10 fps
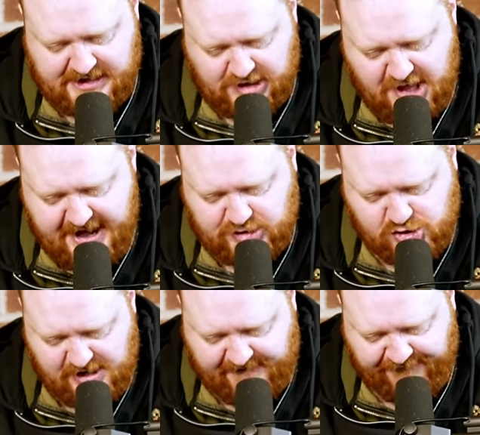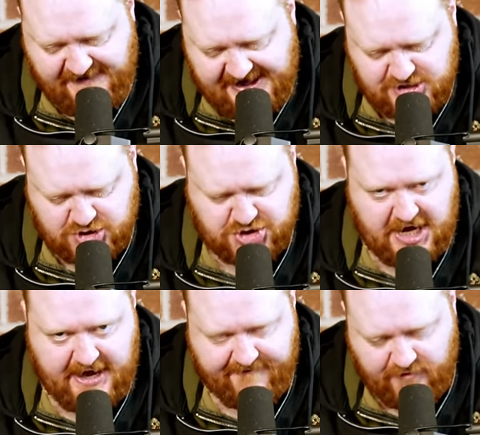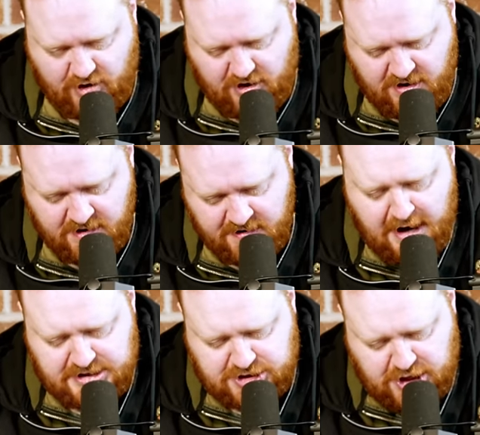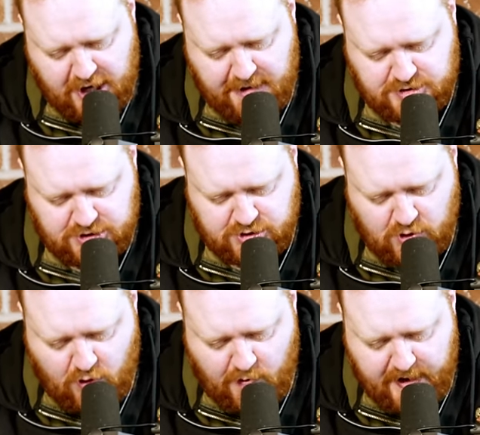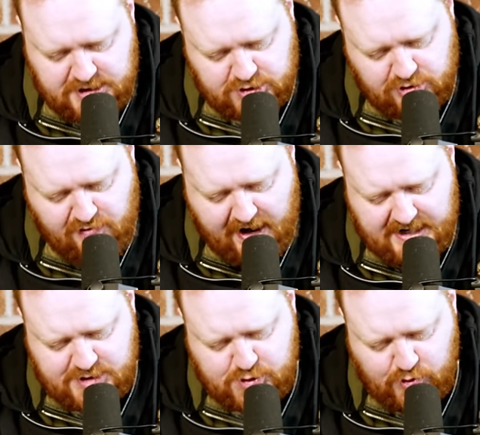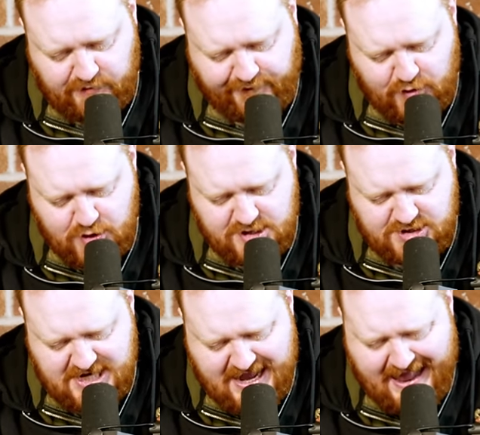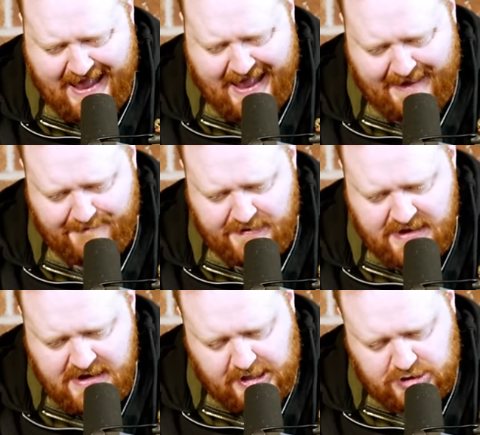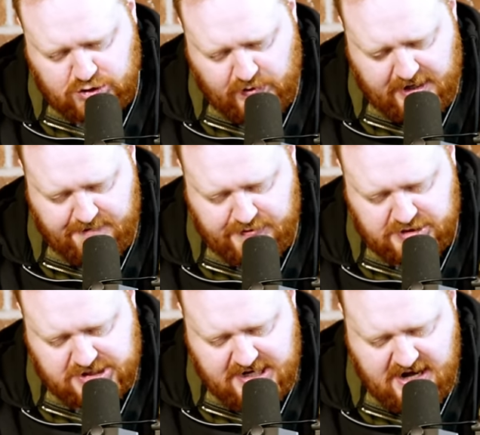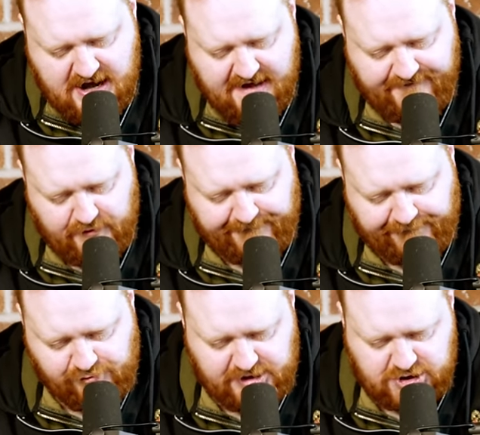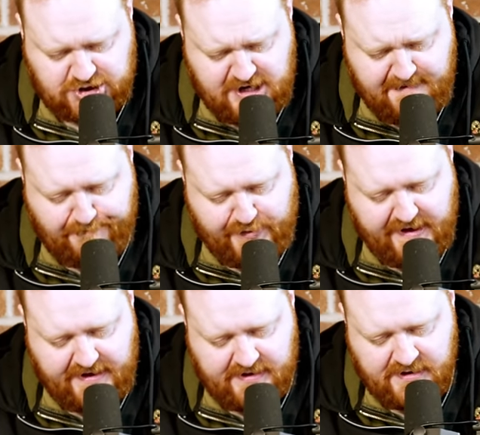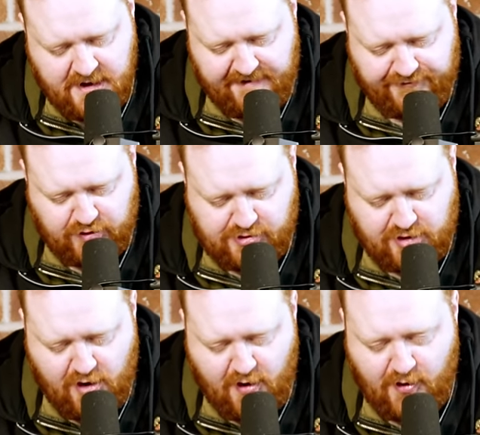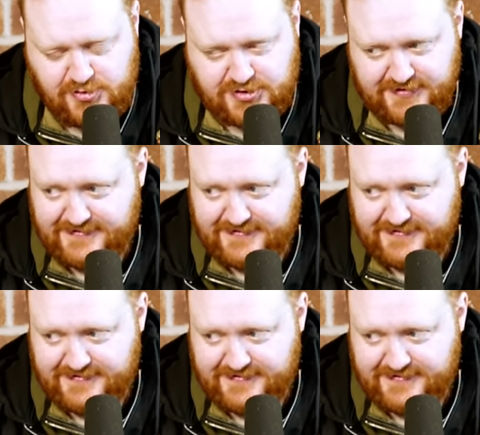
Electric Face Shaver. Manscaped is always the right tool for the job. Get 20% off free shipping with the code